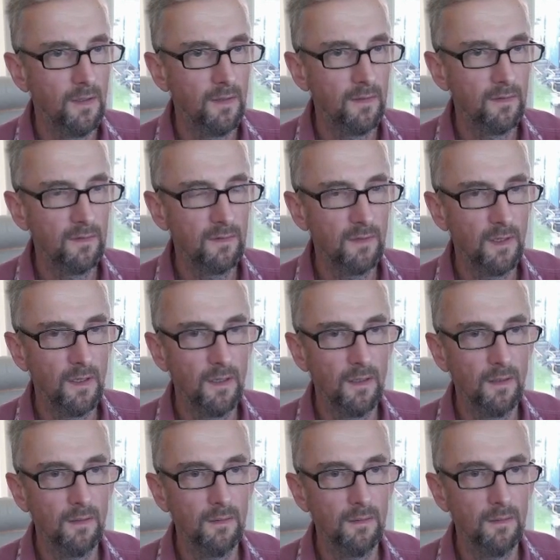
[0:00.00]

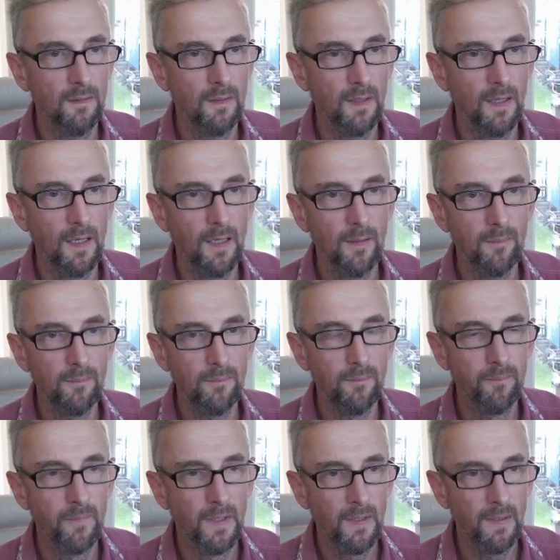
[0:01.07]
So
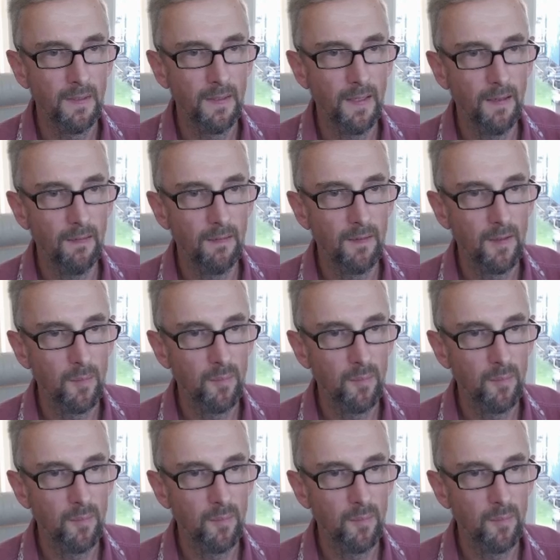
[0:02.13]
now